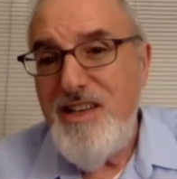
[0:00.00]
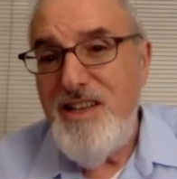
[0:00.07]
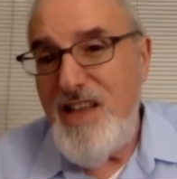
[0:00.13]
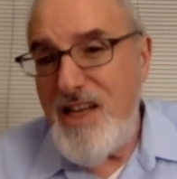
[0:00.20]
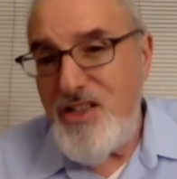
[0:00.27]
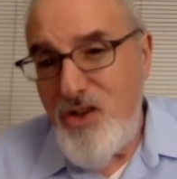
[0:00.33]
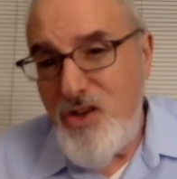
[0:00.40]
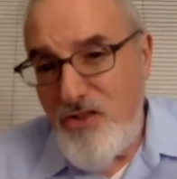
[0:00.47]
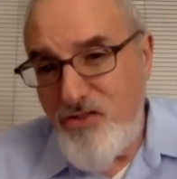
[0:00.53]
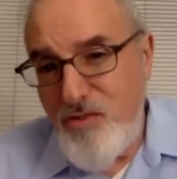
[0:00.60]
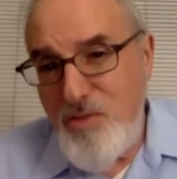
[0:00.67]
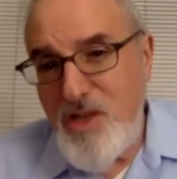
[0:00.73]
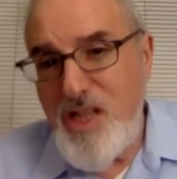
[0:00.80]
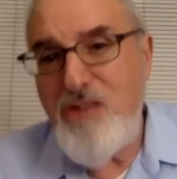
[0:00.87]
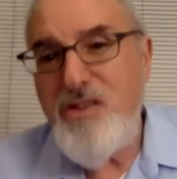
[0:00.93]
They should also be
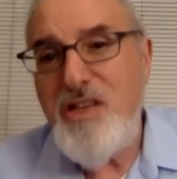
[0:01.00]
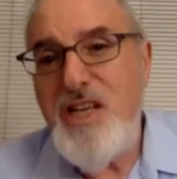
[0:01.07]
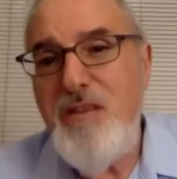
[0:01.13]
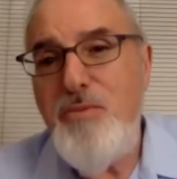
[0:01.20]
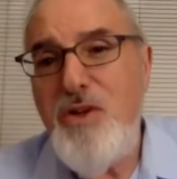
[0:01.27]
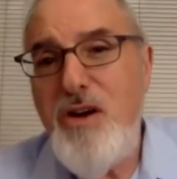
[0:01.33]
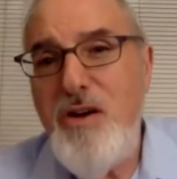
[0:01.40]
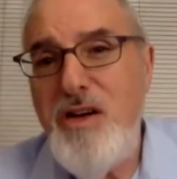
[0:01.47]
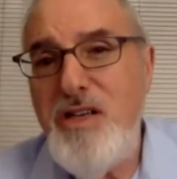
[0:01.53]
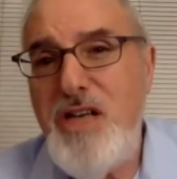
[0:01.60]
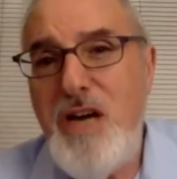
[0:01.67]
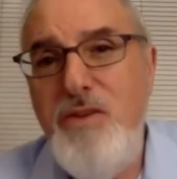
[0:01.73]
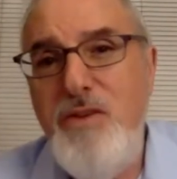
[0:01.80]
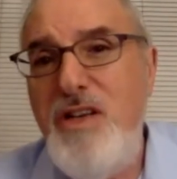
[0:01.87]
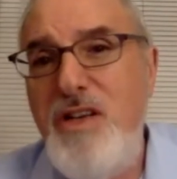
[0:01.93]
allowed to keep their hair
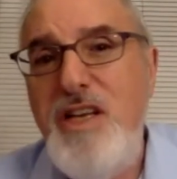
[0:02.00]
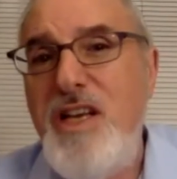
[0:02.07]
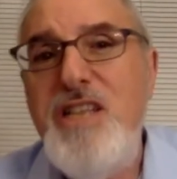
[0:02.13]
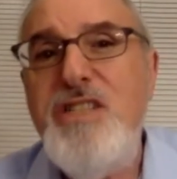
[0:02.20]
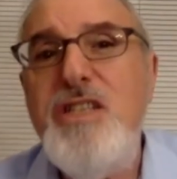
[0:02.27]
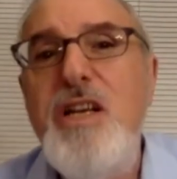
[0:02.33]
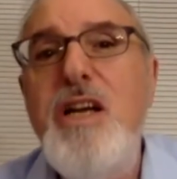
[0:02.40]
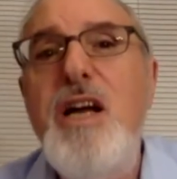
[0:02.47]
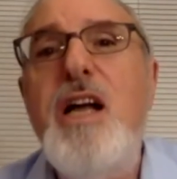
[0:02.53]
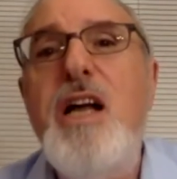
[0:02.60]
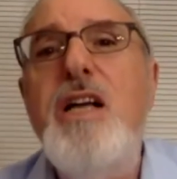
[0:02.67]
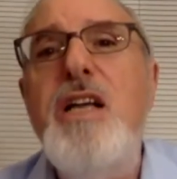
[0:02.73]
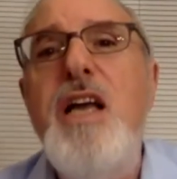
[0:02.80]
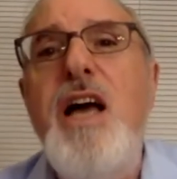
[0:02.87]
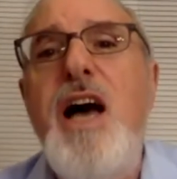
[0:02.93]
uncovered. It's
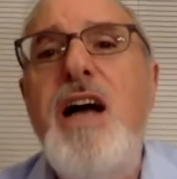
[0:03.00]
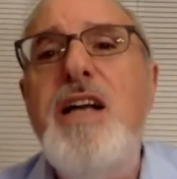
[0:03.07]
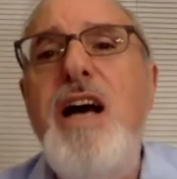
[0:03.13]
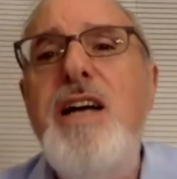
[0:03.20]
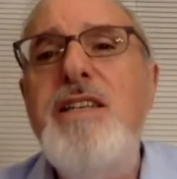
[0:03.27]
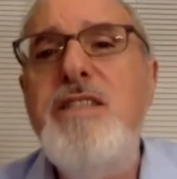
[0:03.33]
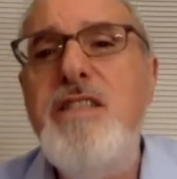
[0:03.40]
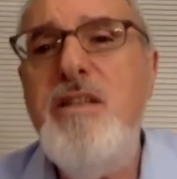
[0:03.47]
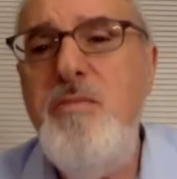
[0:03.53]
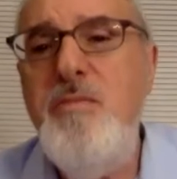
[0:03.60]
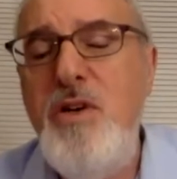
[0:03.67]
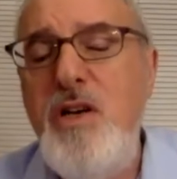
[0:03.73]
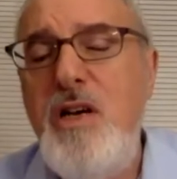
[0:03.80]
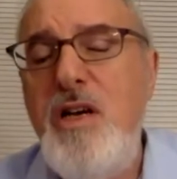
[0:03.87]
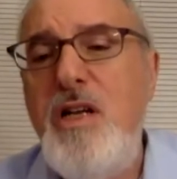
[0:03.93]
a
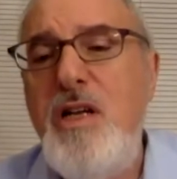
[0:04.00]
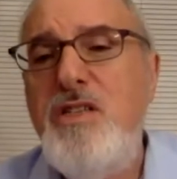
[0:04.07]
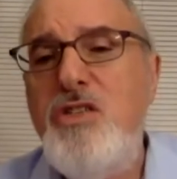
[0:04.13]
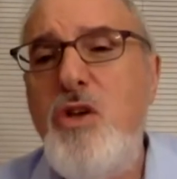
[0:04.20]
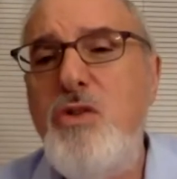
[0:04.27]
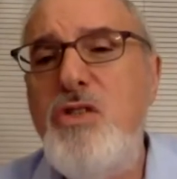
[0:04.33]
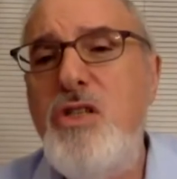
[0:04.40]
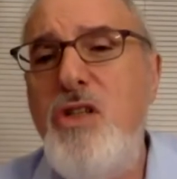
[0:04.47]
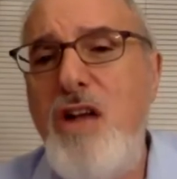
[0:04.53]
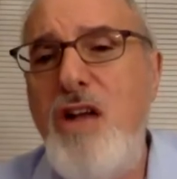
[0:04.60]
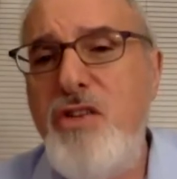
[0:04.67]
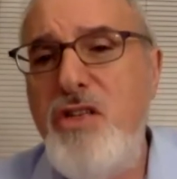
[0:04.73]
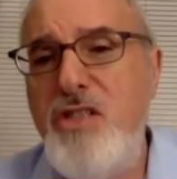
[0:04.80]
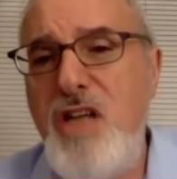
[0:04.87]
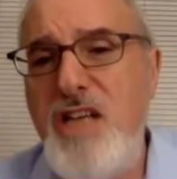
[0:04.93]
custom,
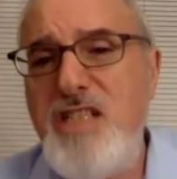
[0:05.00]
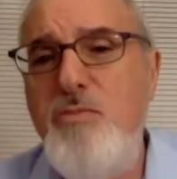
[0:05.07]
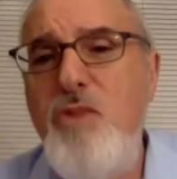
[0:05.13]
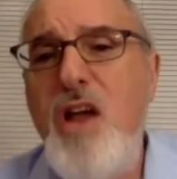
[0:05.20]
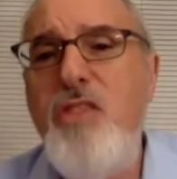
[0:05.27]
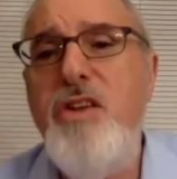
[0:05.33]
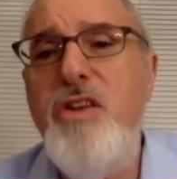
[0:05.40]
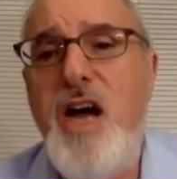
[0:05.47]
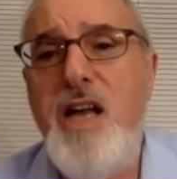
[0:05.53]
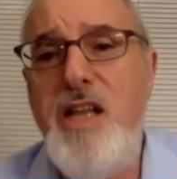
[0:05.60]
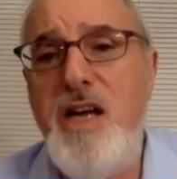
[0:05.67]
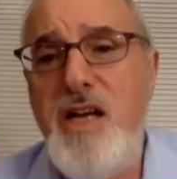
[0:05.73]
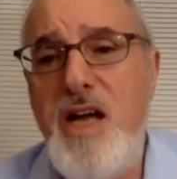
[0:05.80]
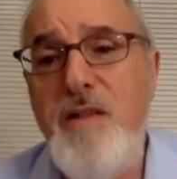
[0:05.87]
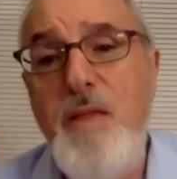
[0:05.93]
sociological custom rather than a
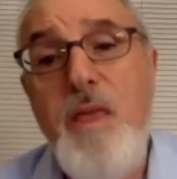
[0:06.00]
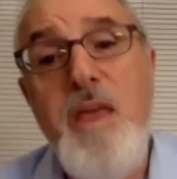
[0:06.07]
halakha.